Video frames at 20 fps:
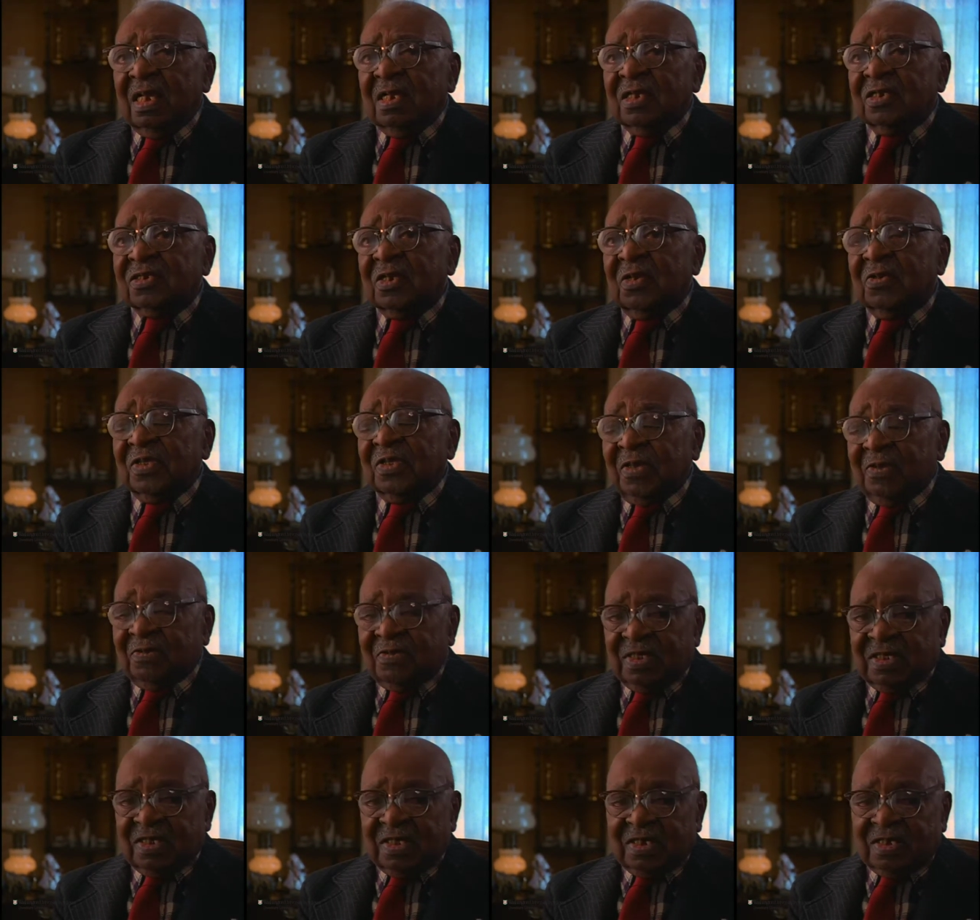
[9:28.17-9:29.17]
So the,
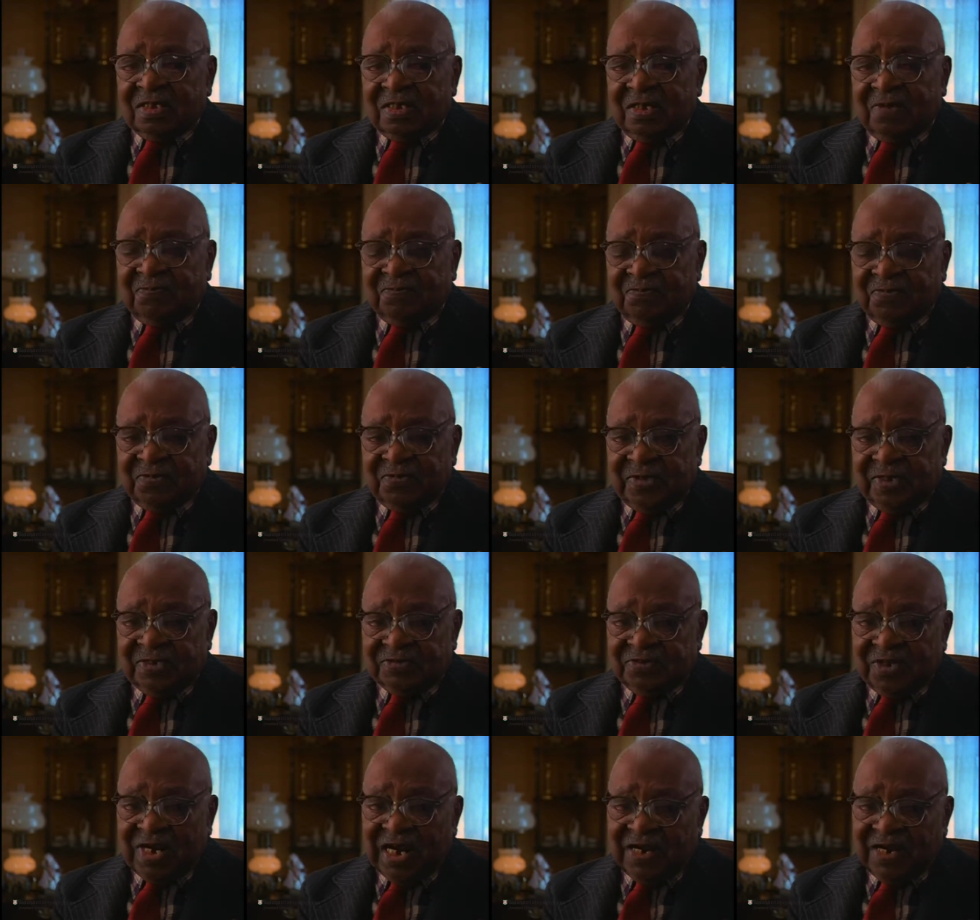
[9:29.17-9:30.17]
the, the, the
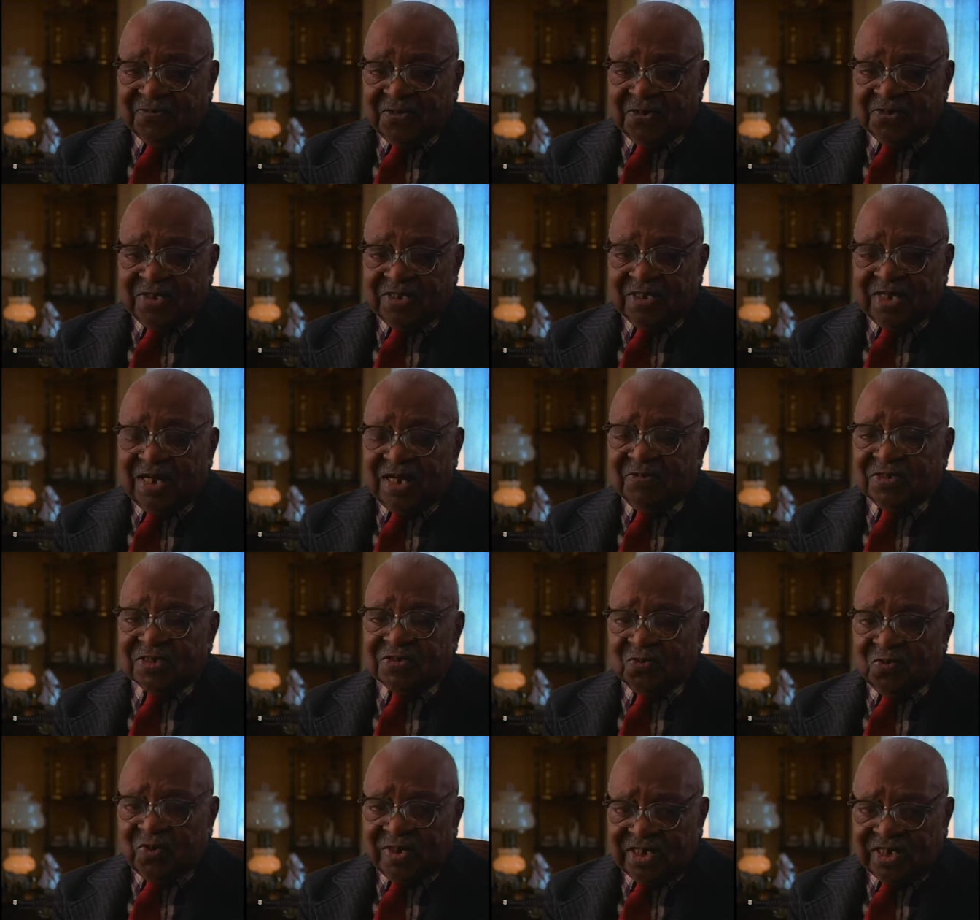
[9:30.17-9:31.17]
driver that I was
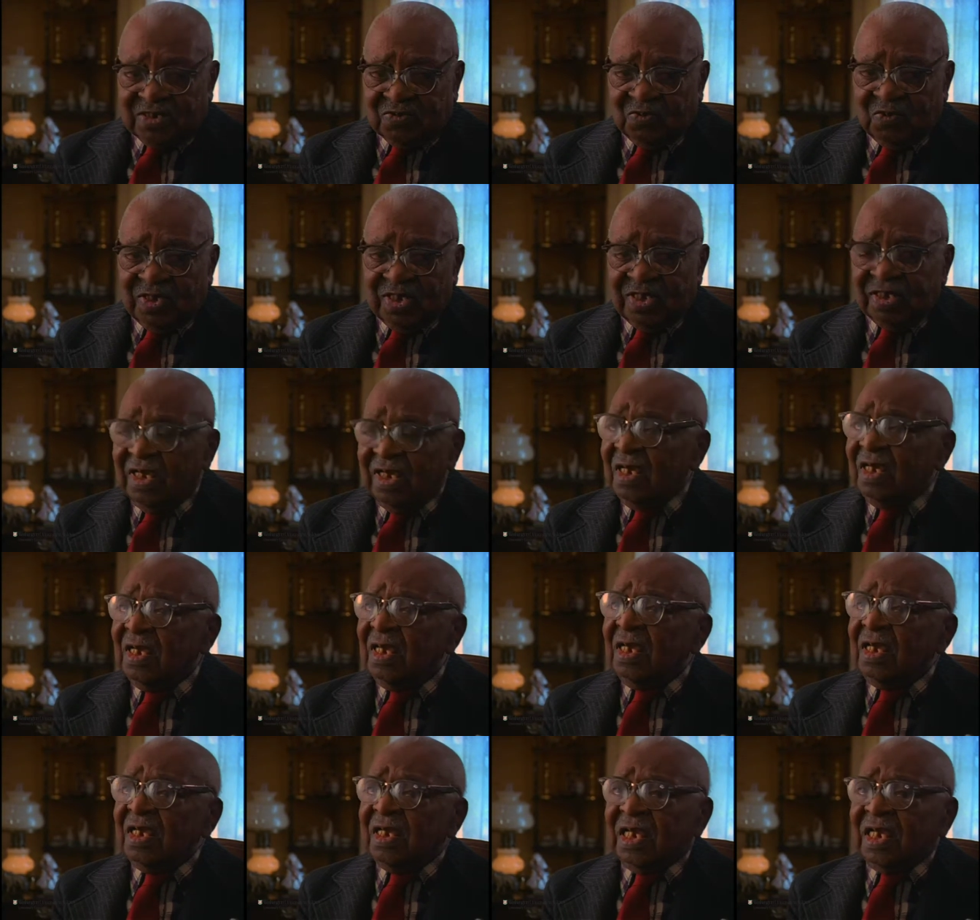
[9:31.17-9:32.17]
working with,
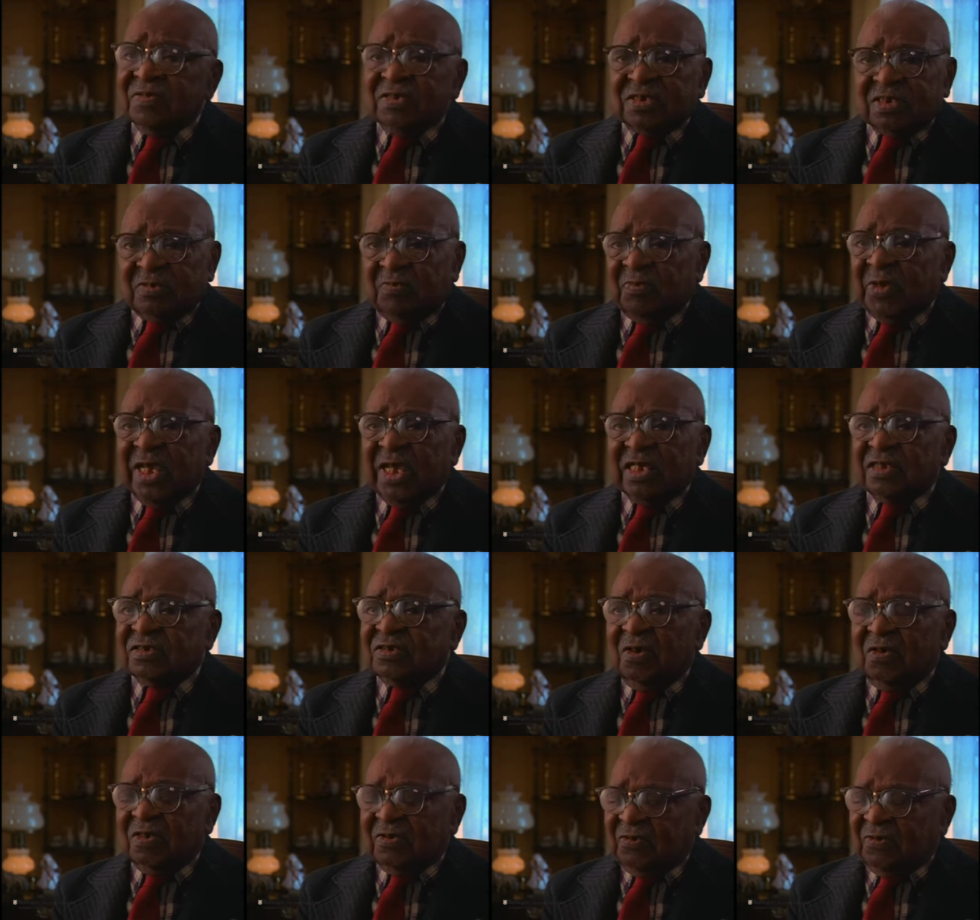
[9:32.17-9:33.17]
he was a mean
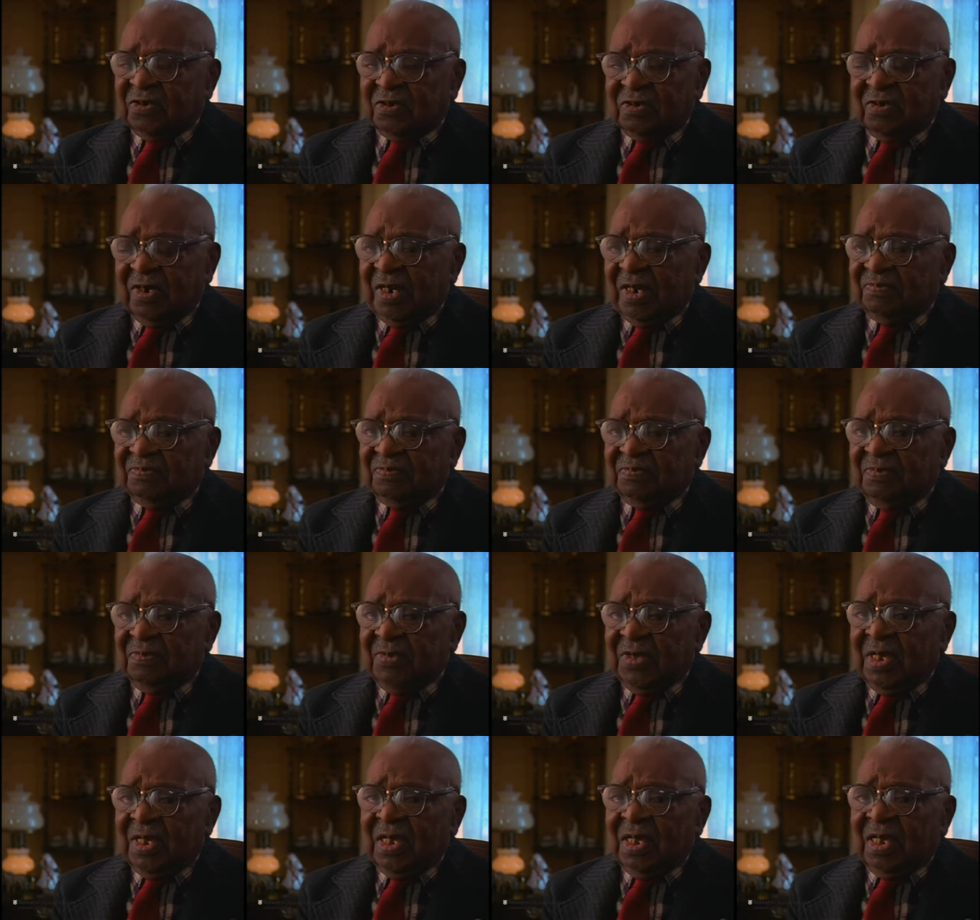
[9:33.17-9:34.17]
sort of crap.
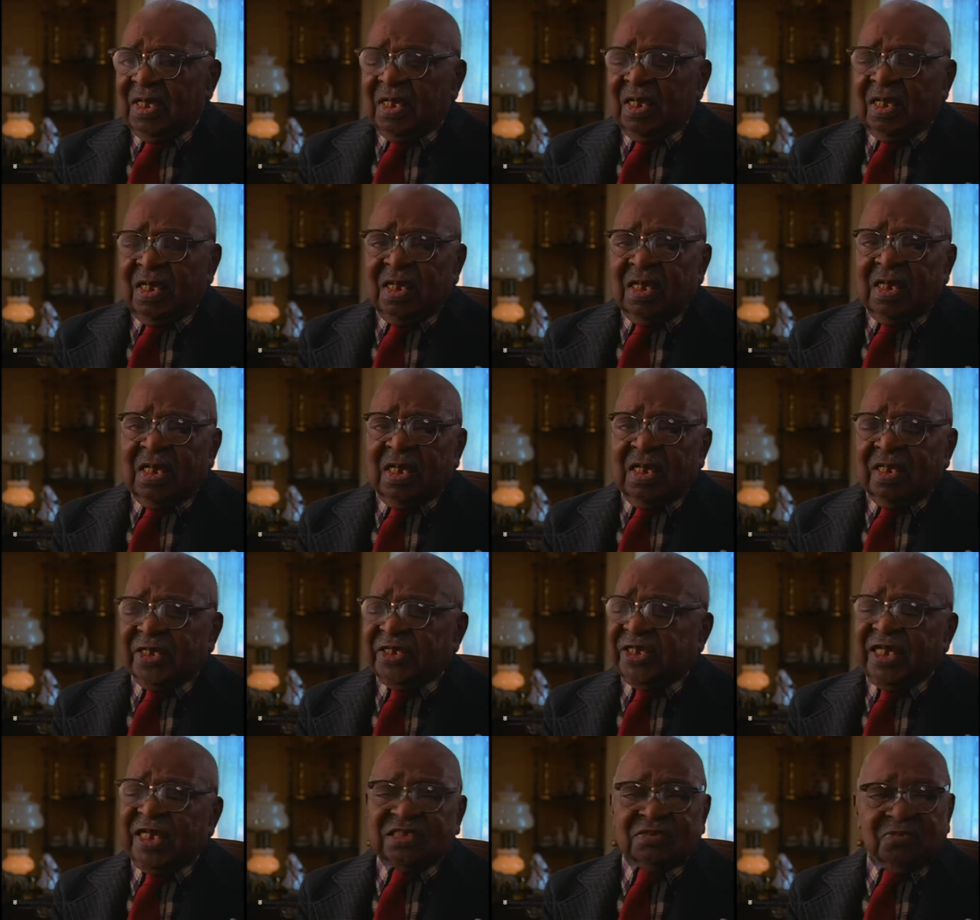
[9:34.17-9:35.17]
The
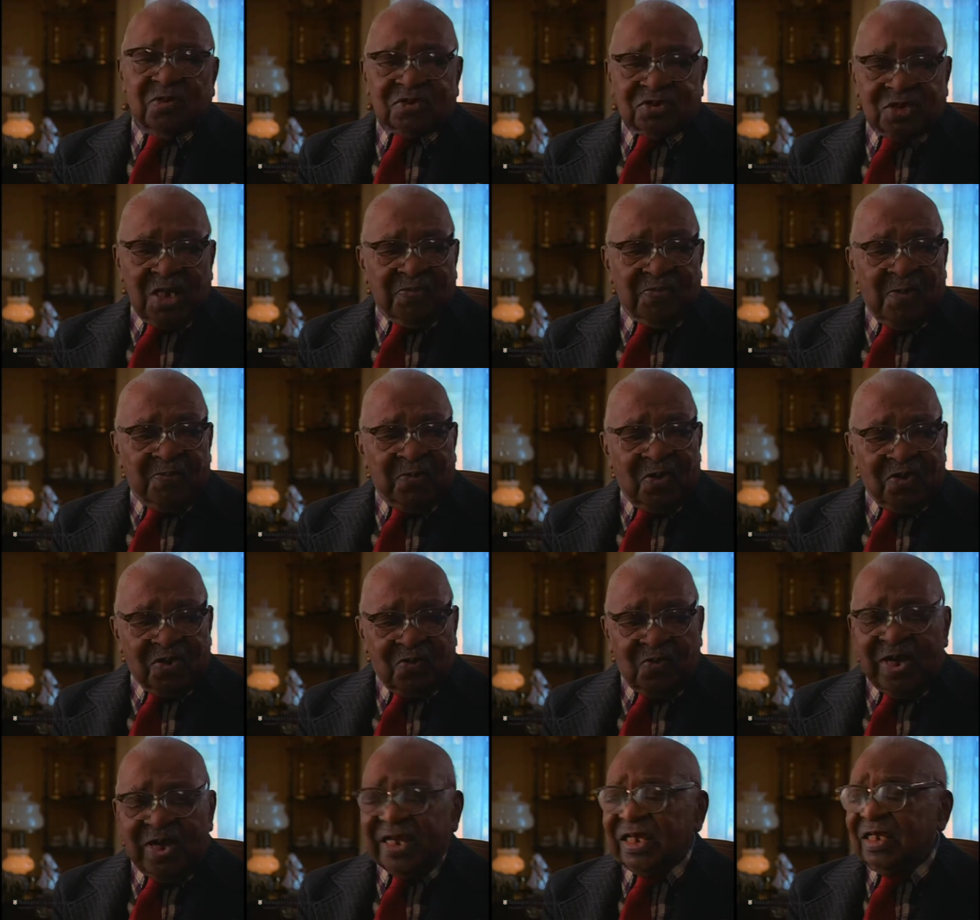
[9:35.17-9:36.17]
kids would jump up on the
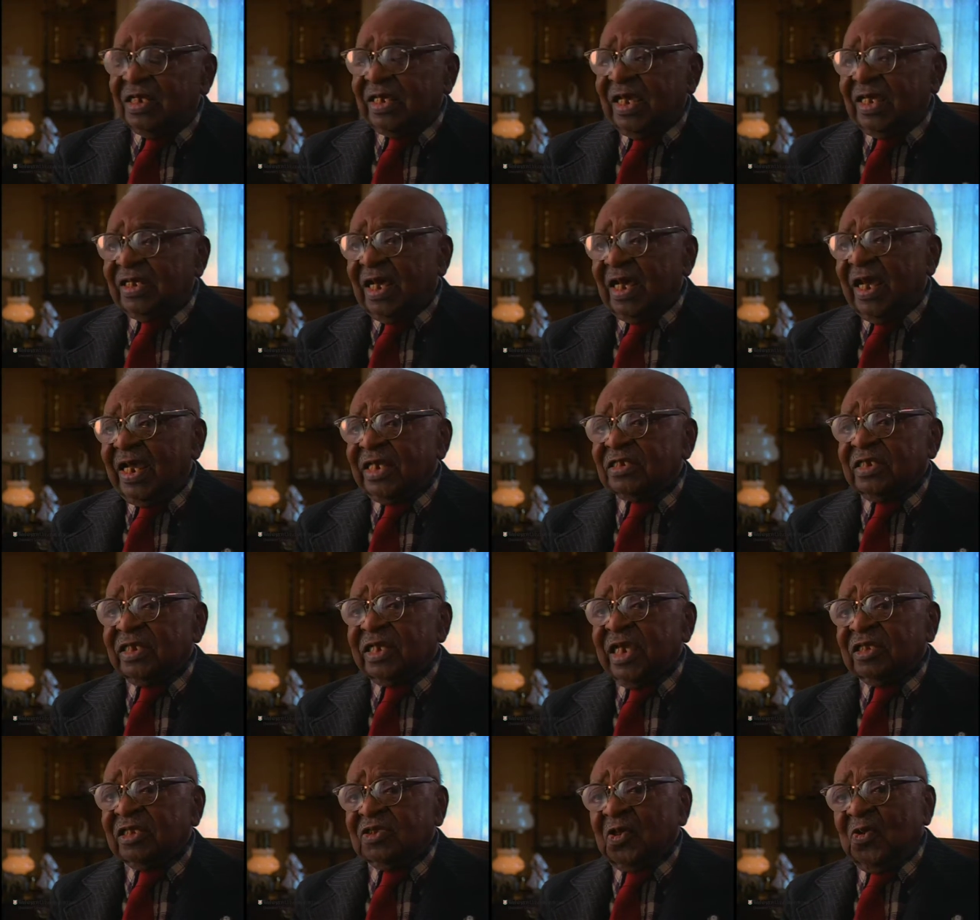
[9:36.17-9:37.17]
wagon to get ice, and
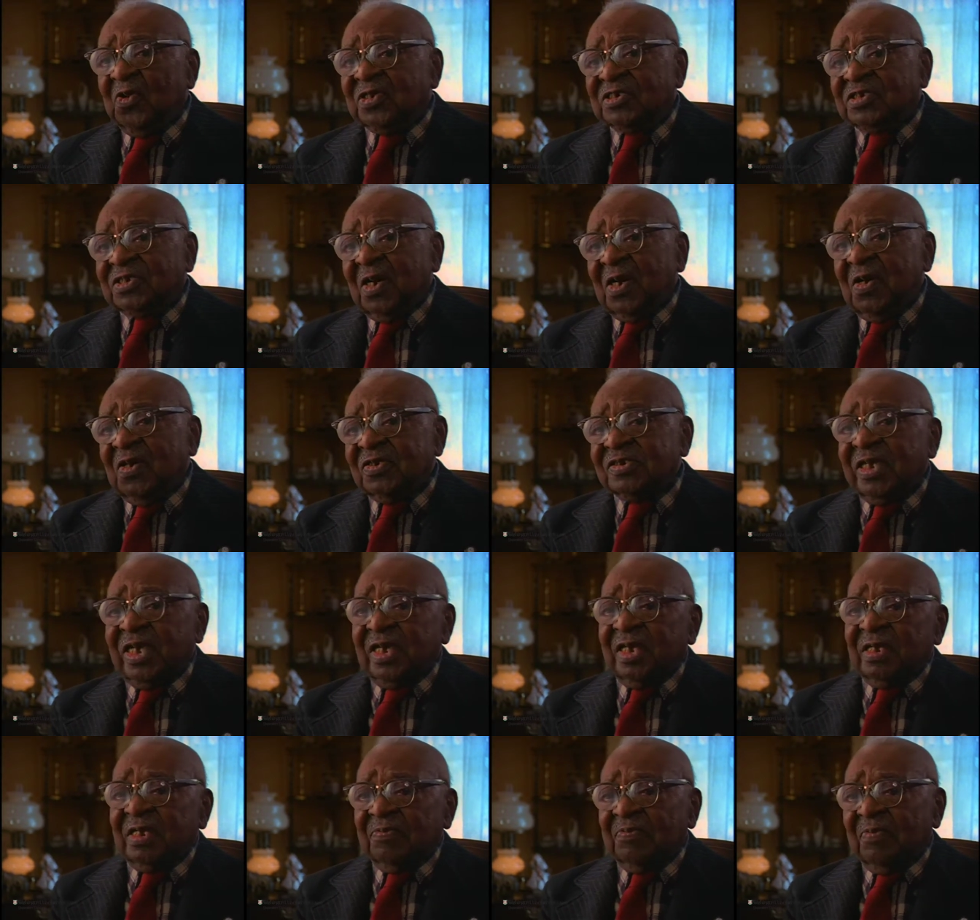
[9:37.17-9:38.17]
he'd throw his tongs
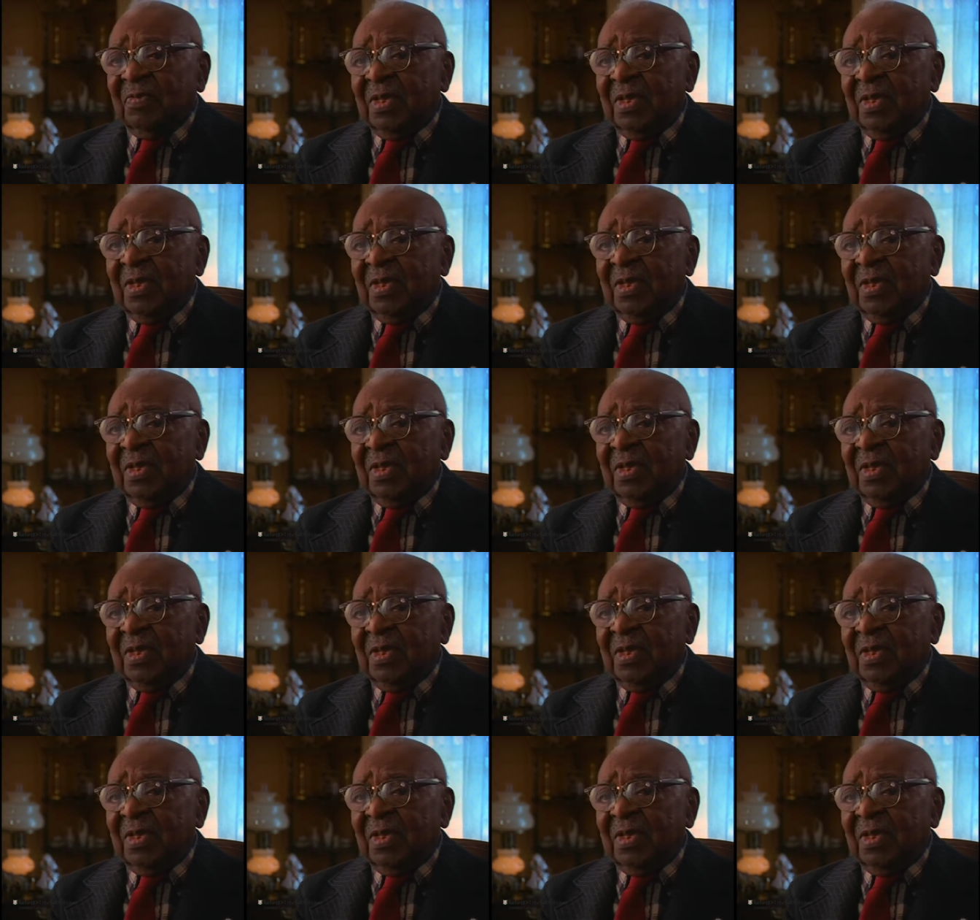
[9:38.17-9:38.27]
at them.